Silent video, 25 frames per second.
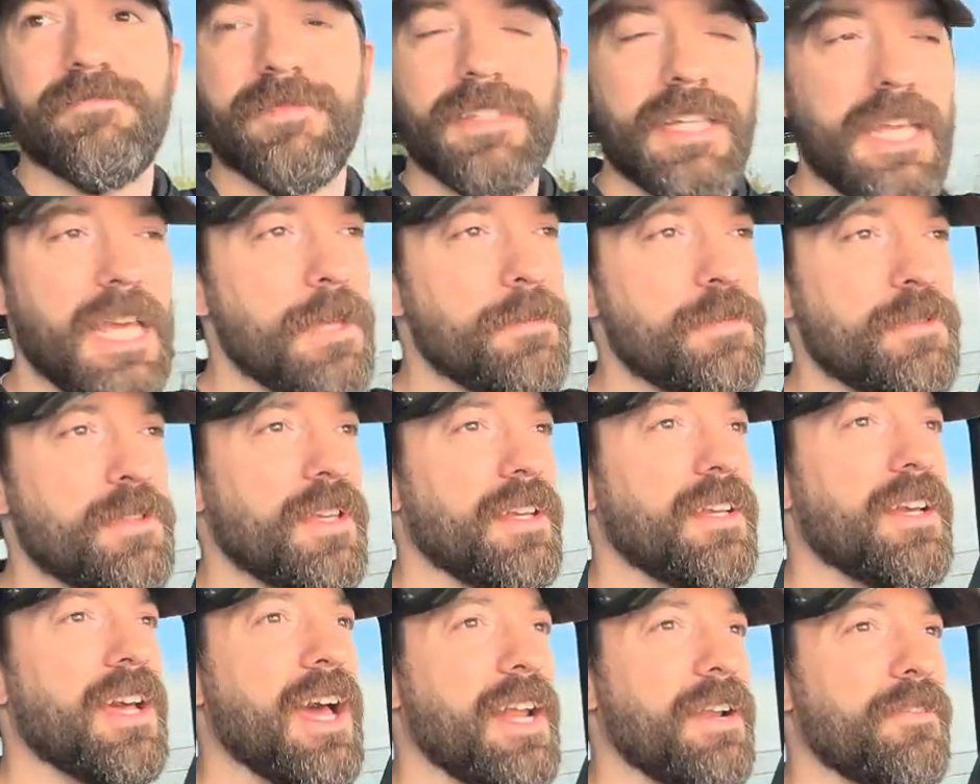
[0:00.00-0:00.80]
Keeps
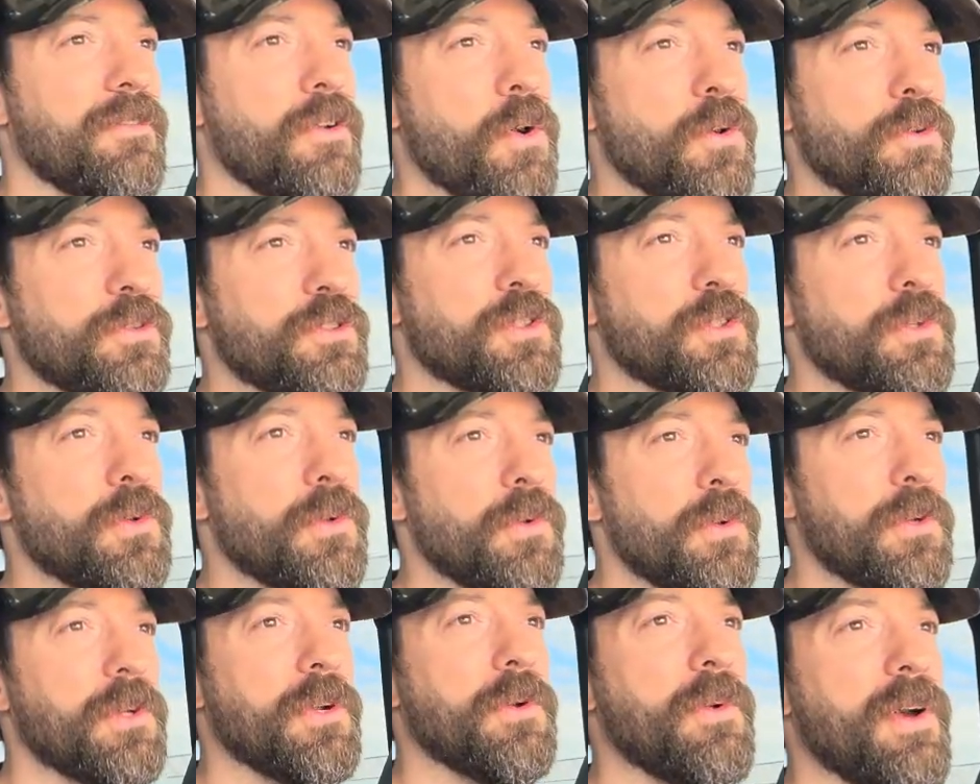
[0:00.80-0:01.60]
it kind of old
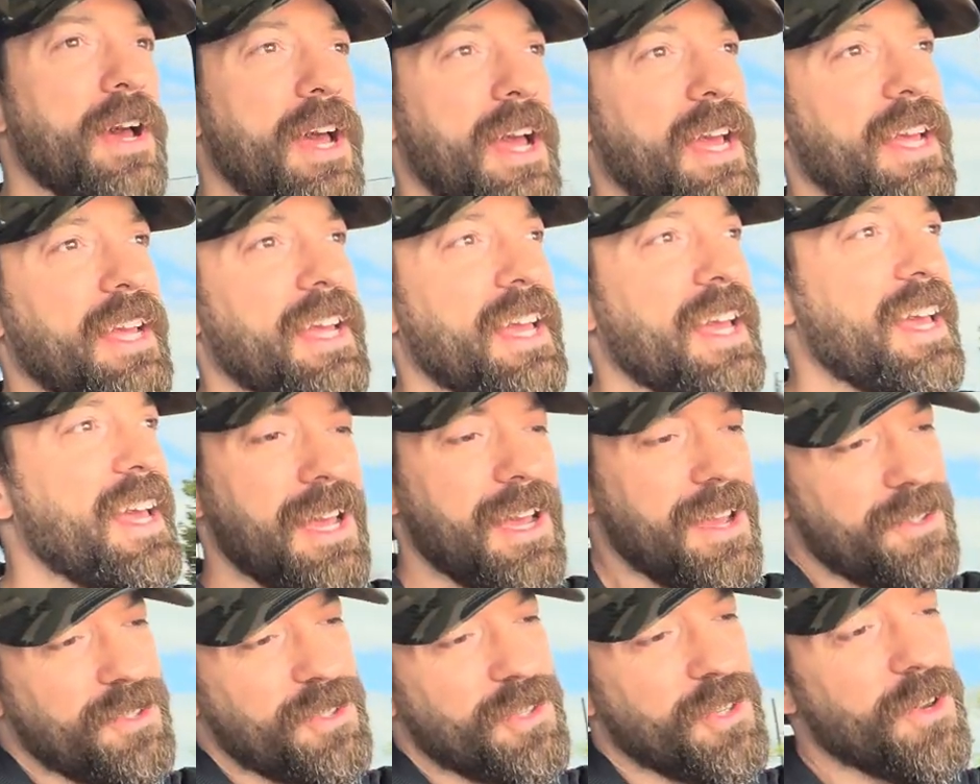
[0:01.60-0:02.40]
school in a way.
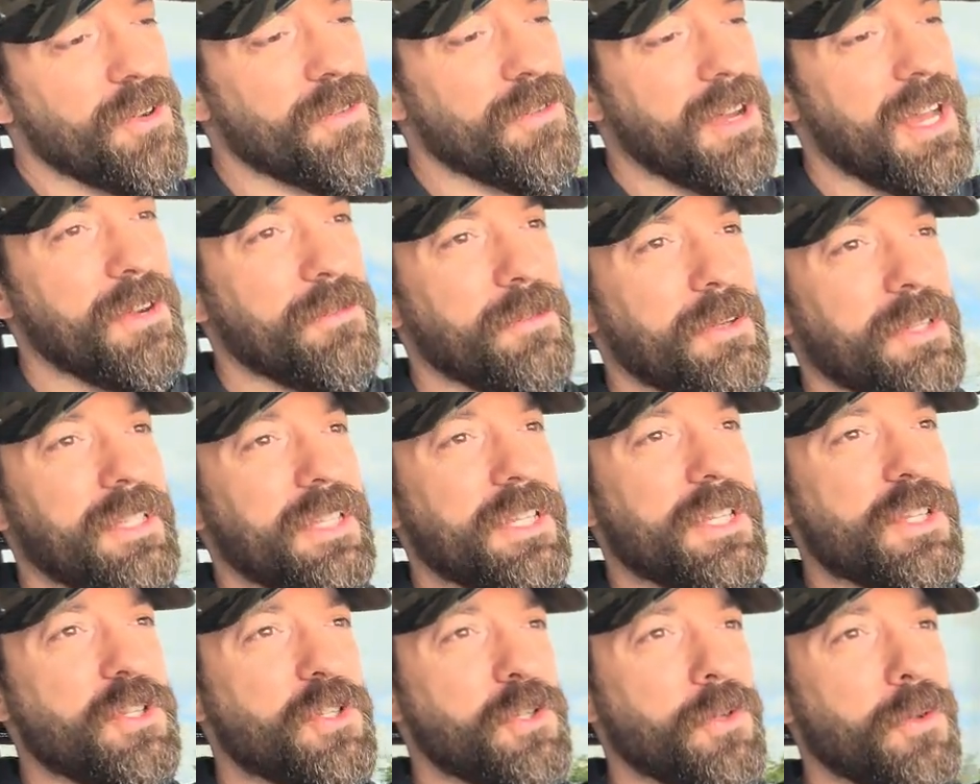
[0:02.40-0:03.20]
Yeah, so I
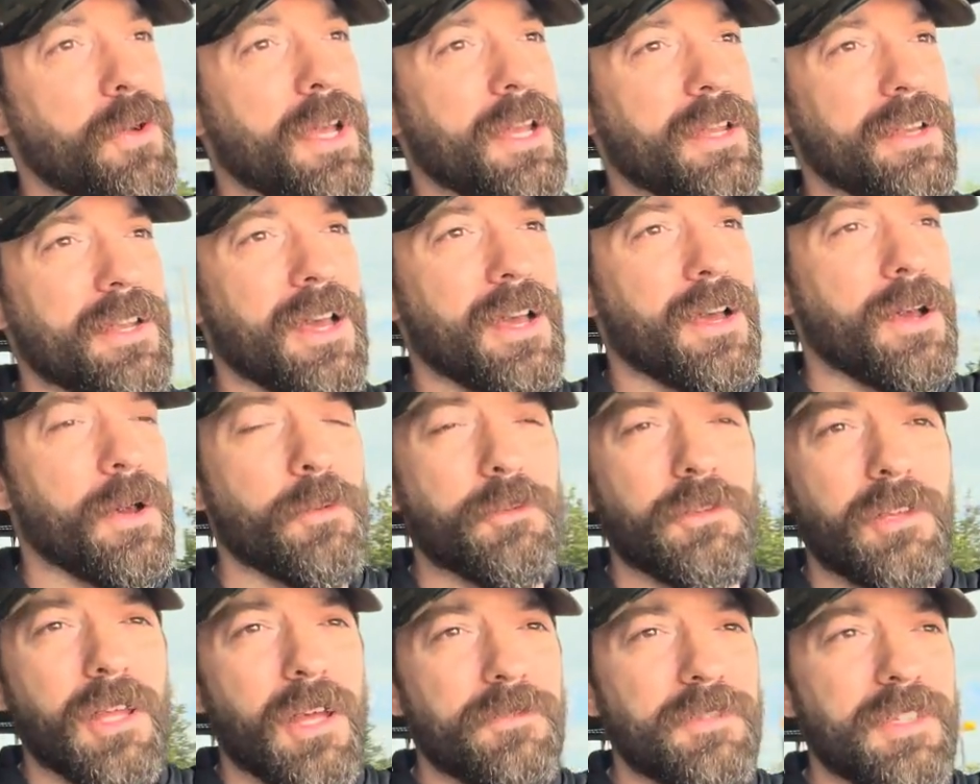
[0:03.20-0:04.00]
really enjoy it. Now, I
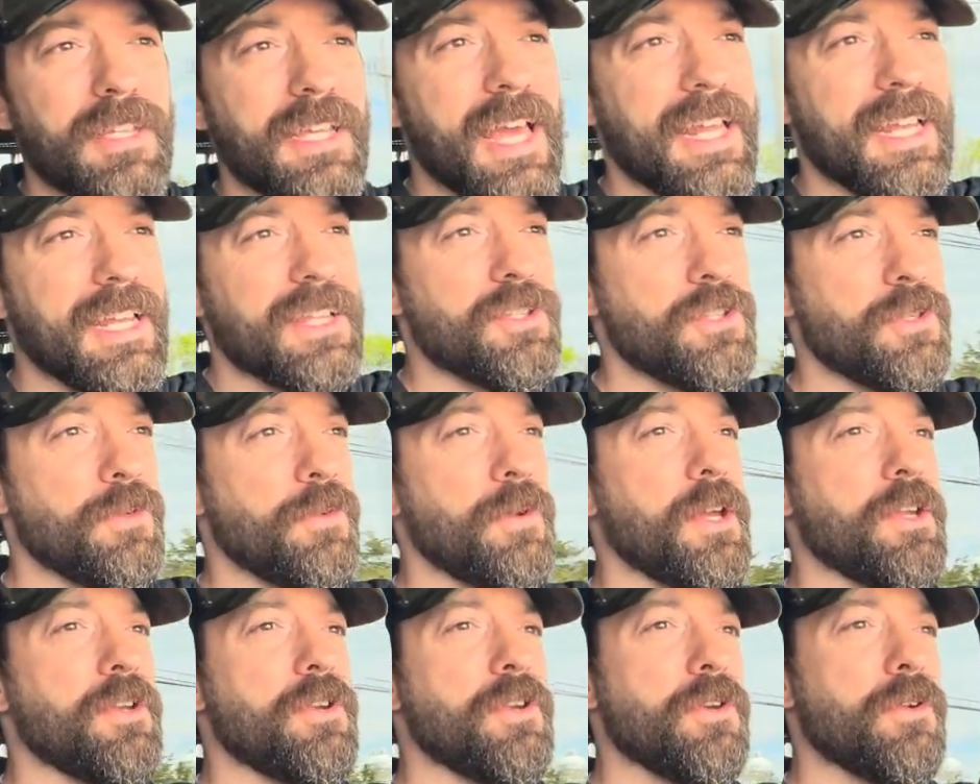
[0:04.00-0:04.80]
would love to get
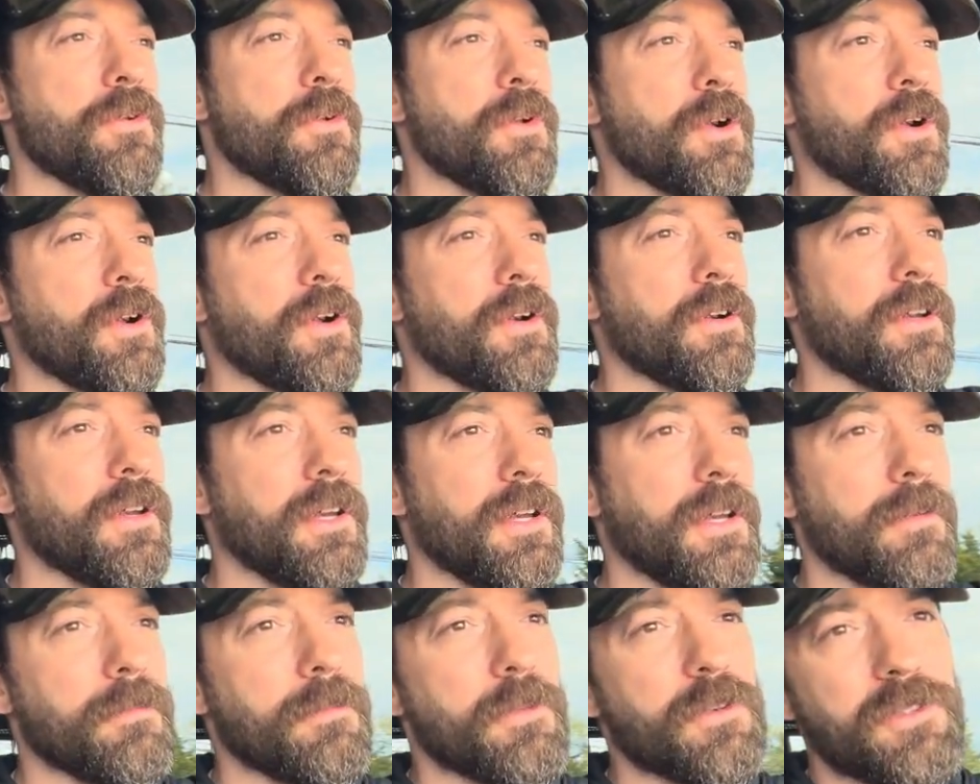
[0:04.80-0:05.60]
into a newer
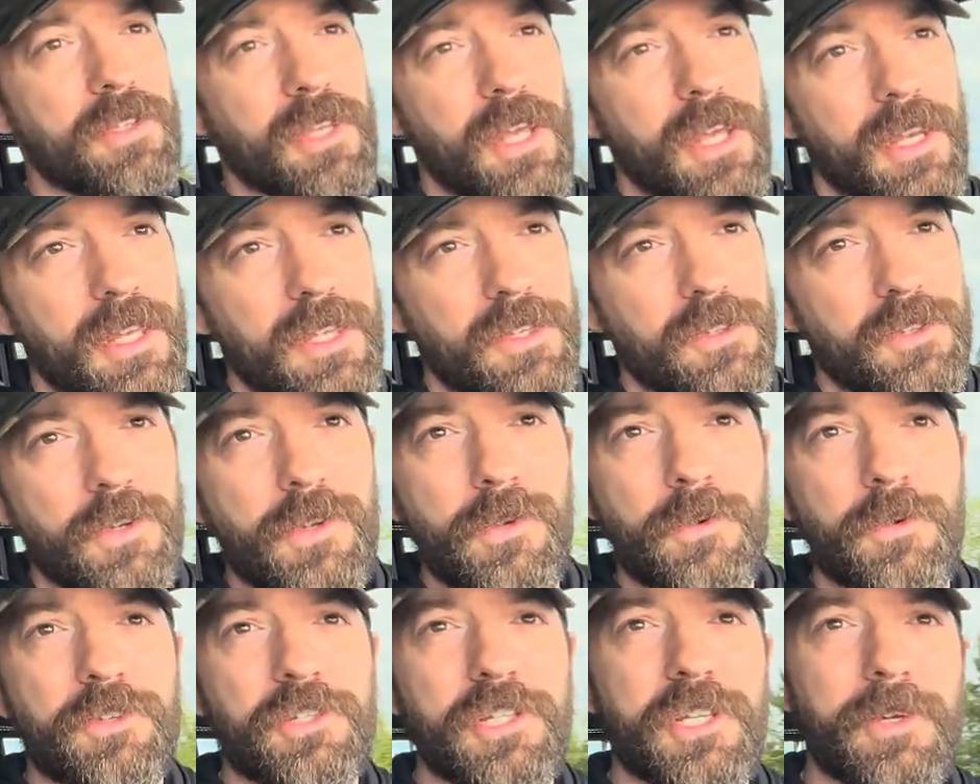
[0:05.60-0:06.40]
Mercedes, a
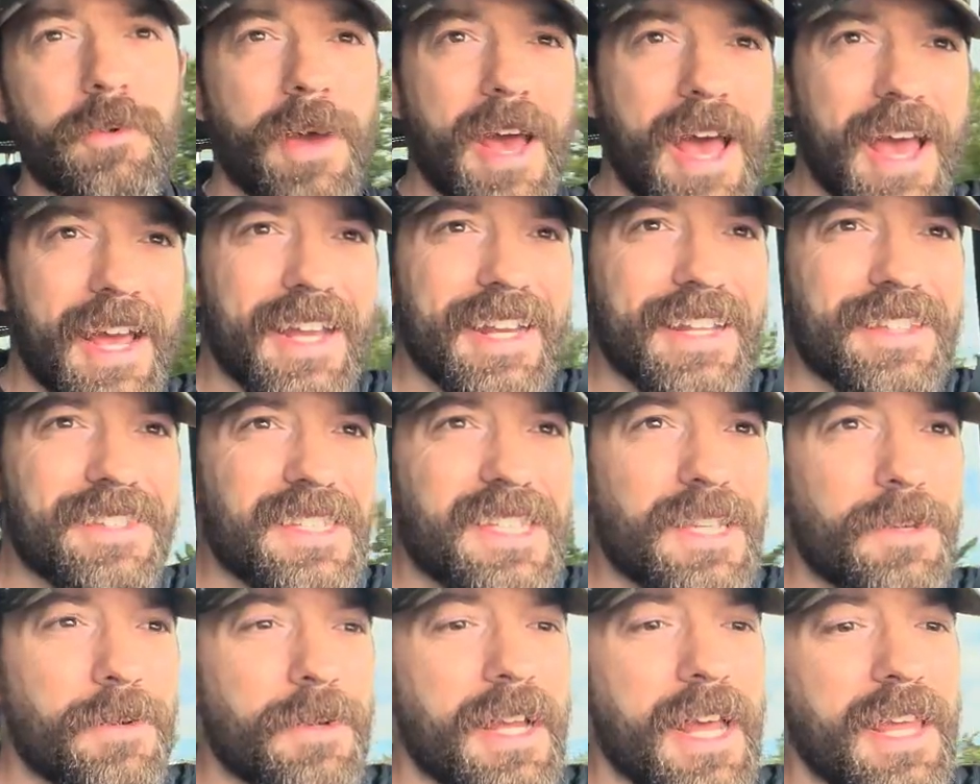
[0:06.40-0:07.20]
newer G-Wagon, and
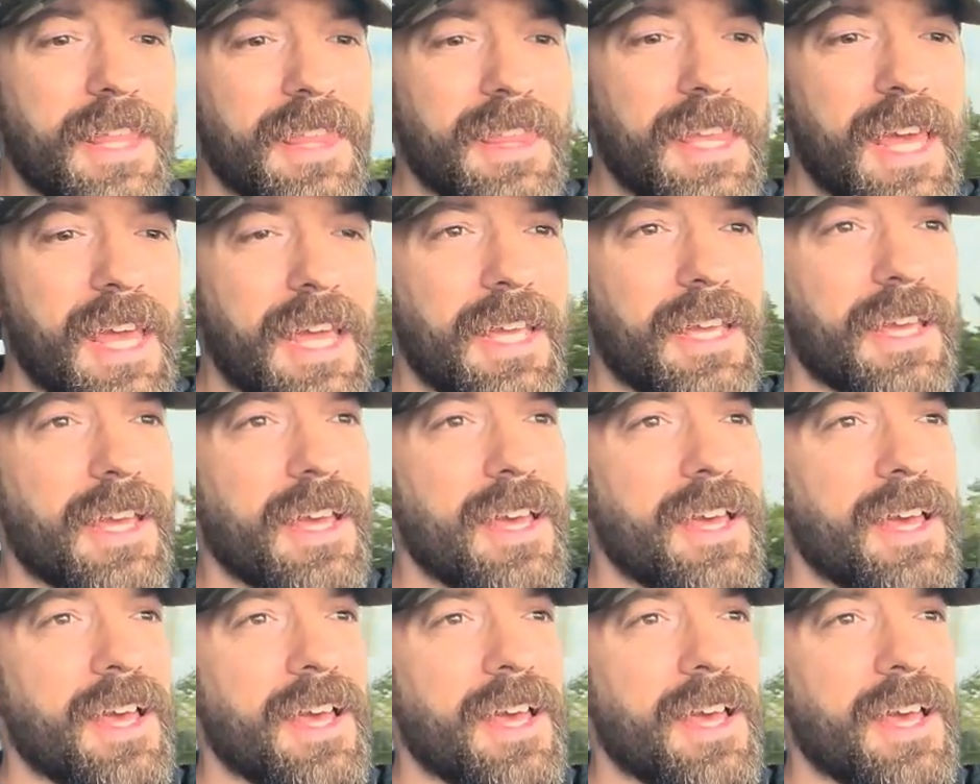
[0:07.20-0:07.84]
see what I think.